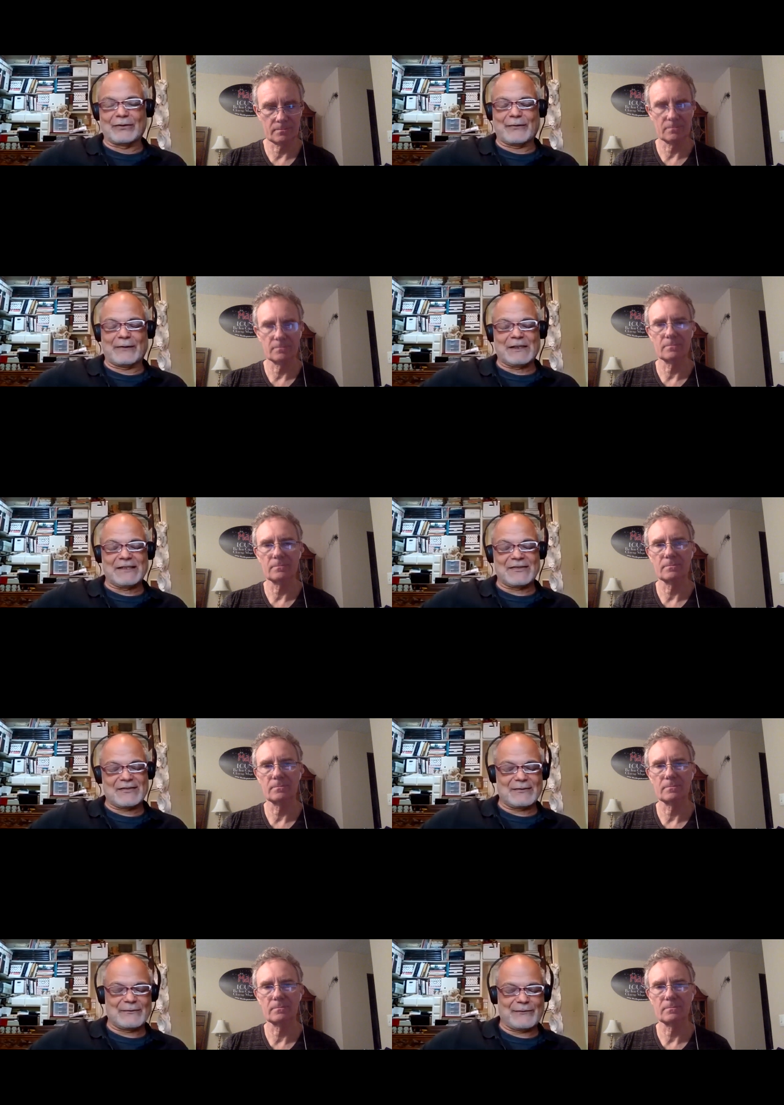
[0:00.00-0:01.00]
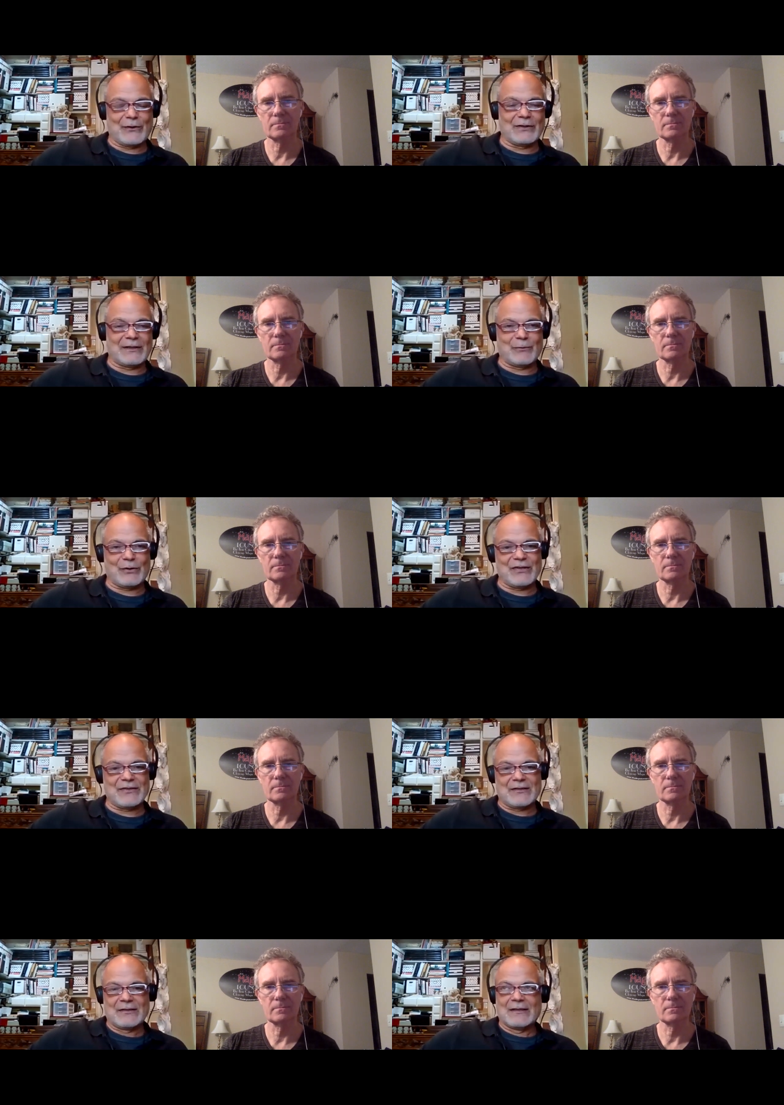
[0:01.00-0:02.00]
Speaker 1: families or foreign
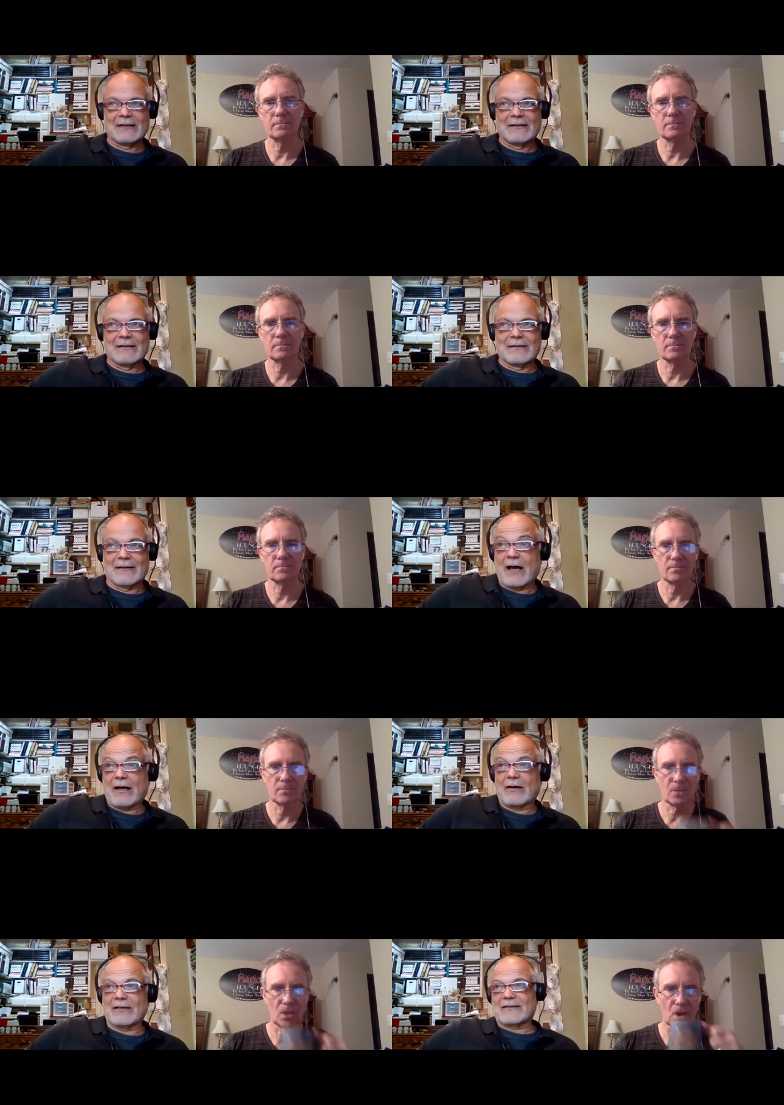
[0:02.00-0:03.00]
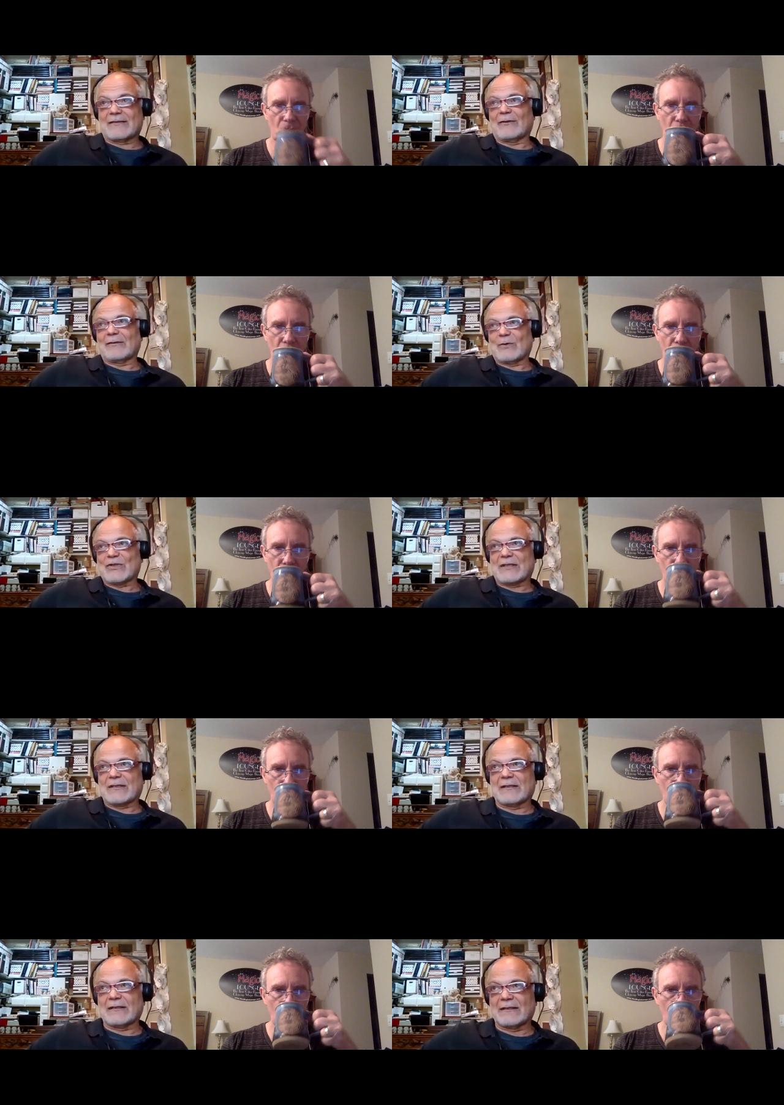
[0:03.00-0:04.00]
employees. Now it's almost a,
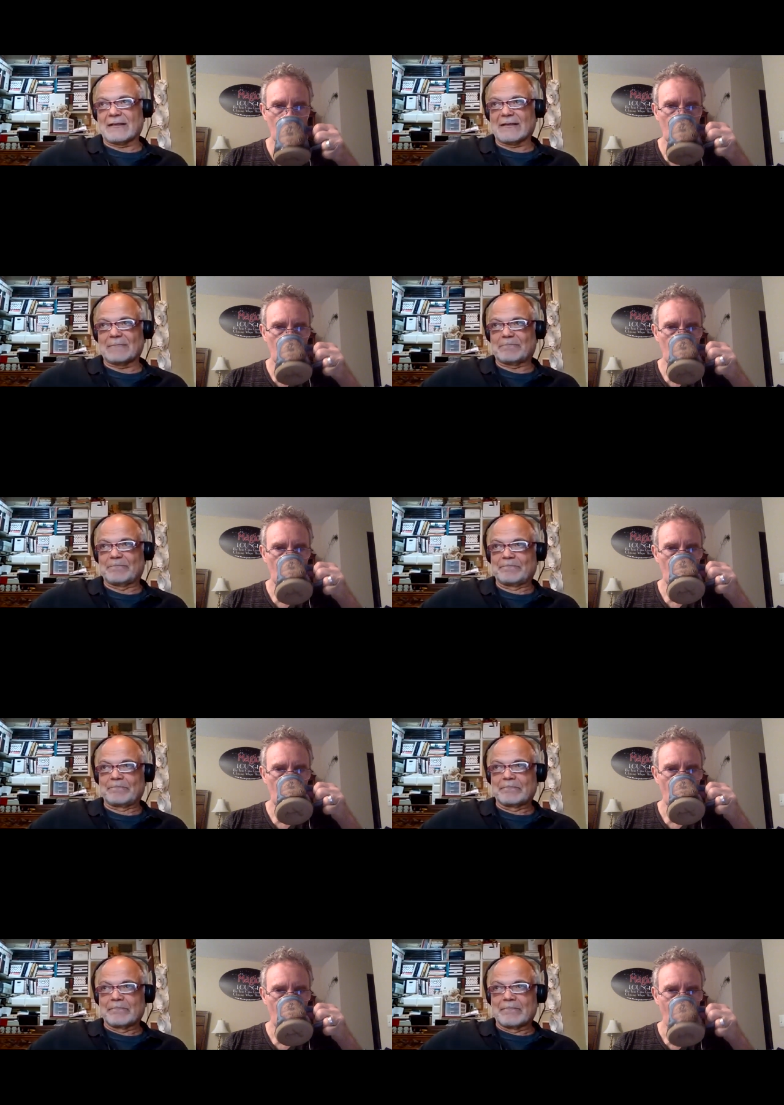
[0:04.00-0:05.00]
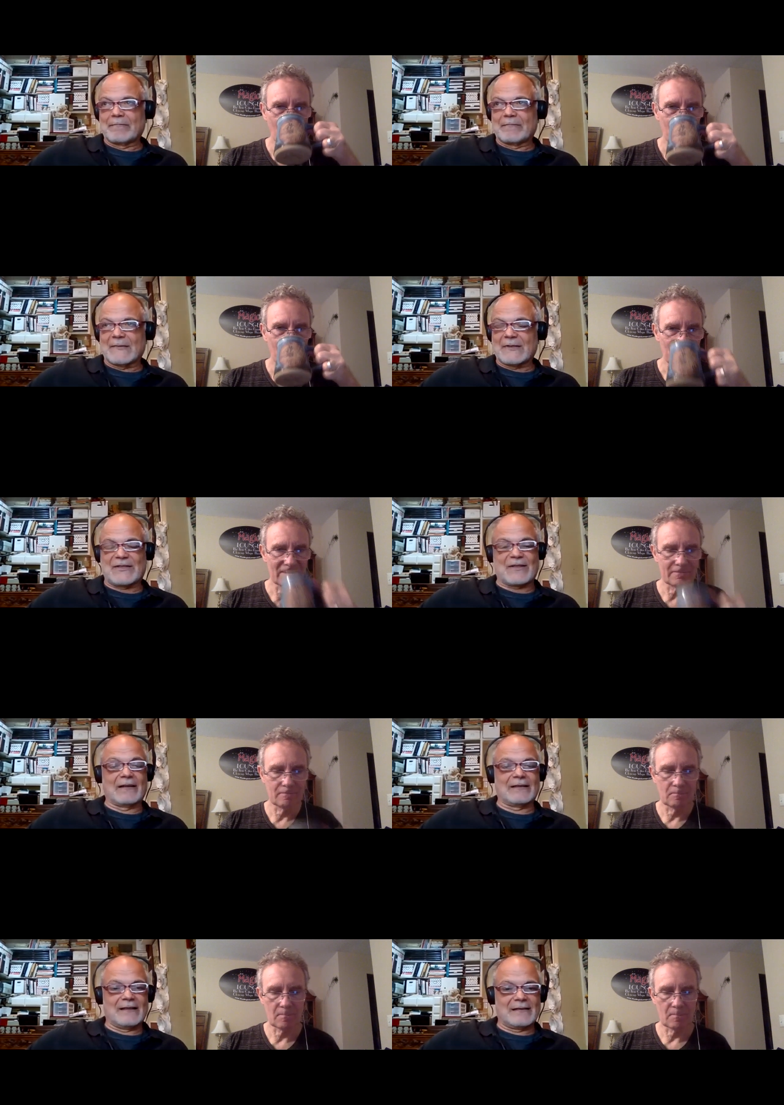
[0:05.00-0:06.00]
a, a
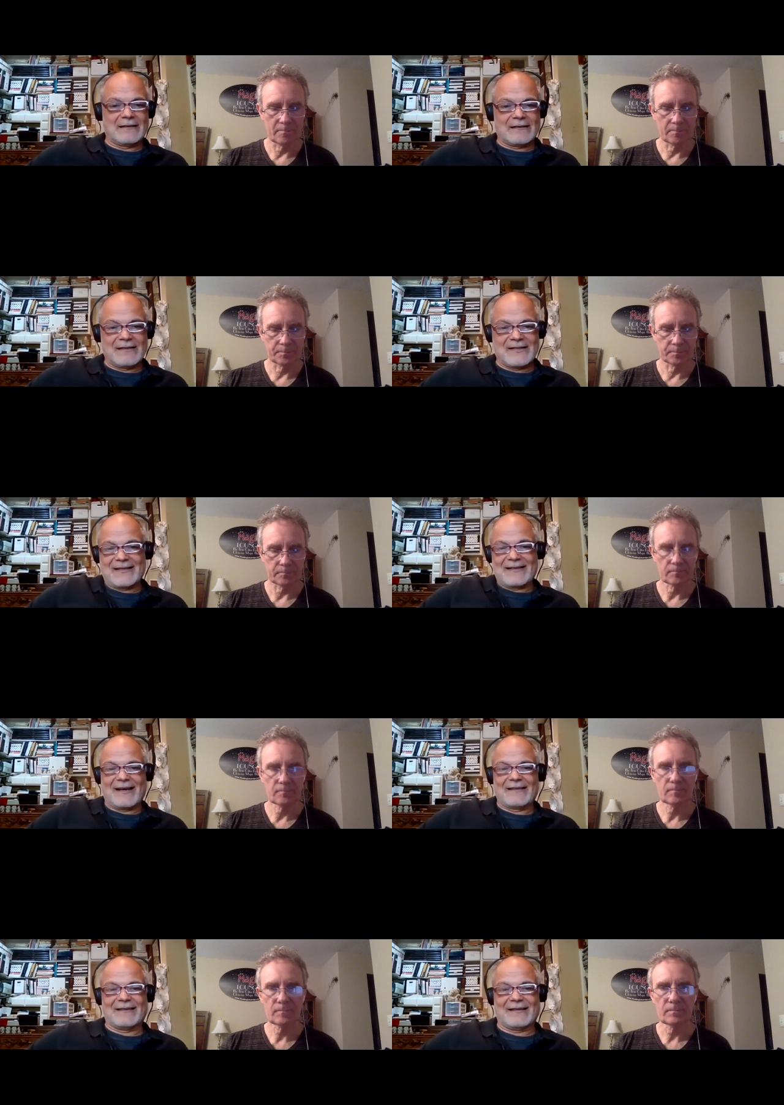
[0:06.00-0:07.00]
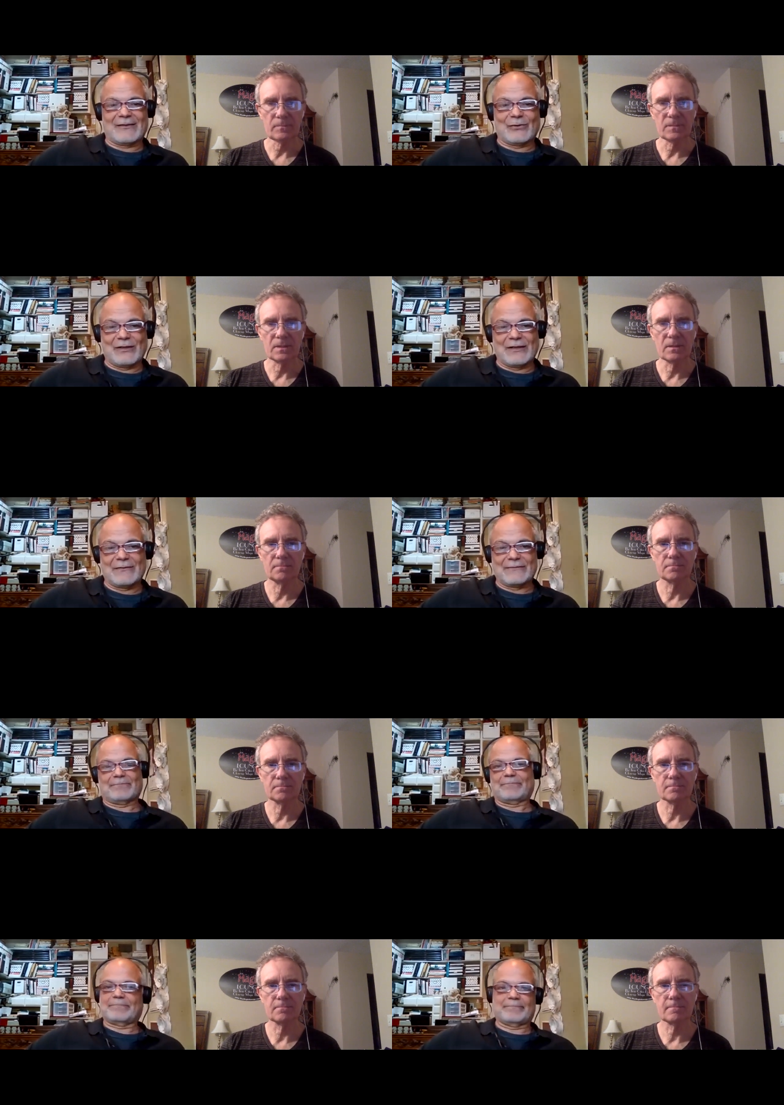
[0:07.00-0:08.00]
standard, at least in high tech, to have
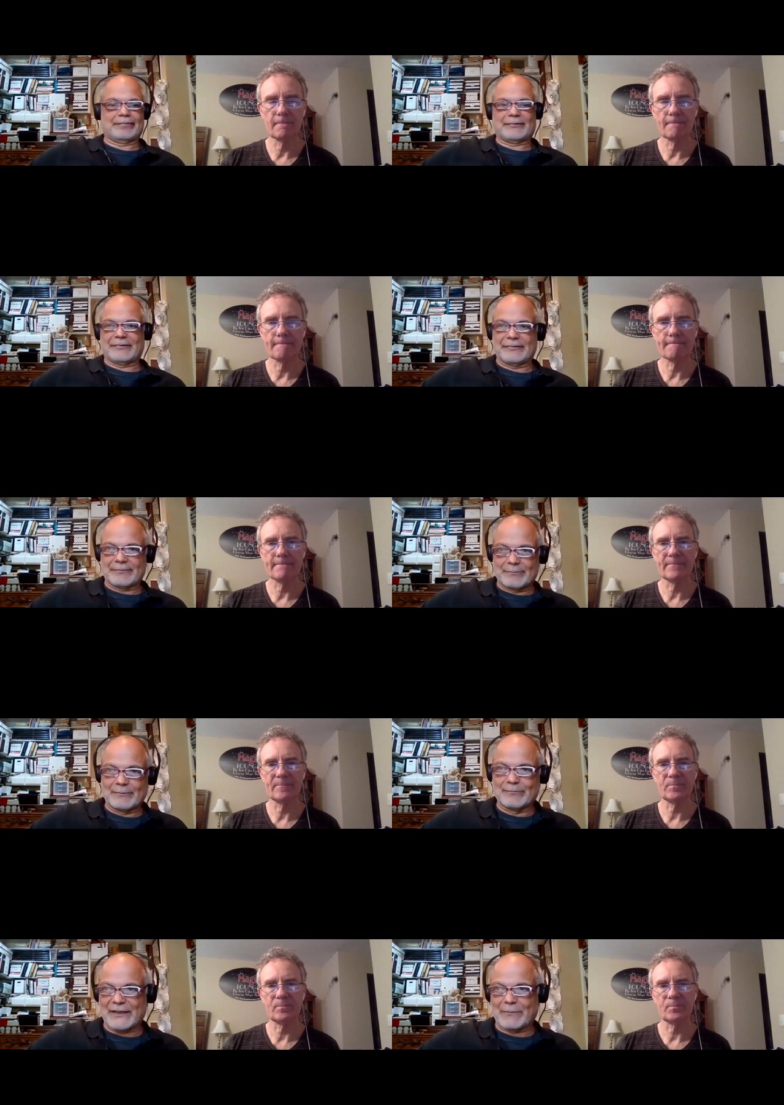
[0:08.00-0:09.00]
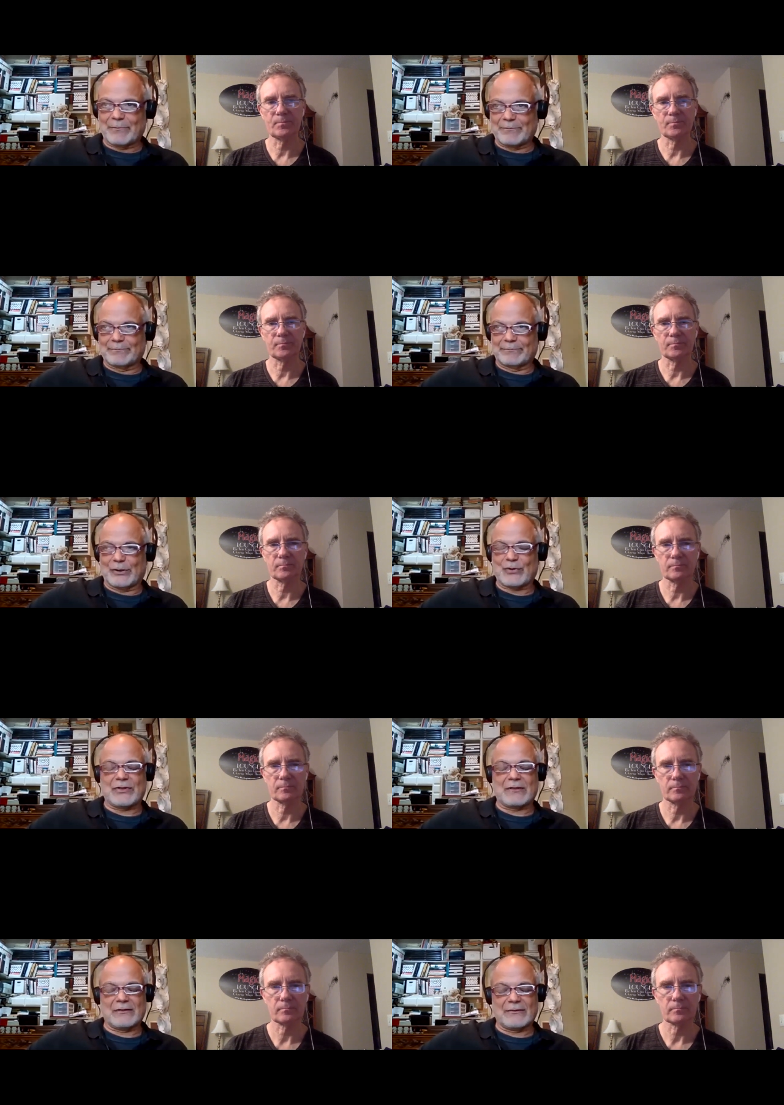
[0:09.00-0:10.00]
big
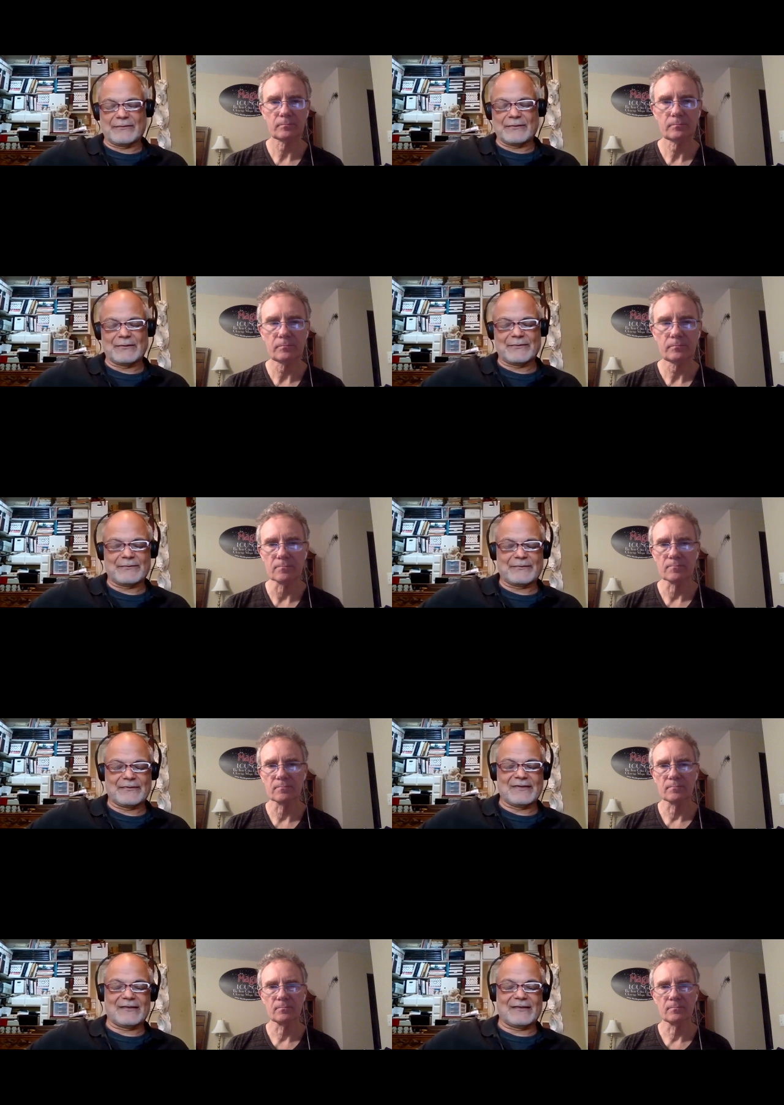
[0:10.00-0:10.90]
portion of, of the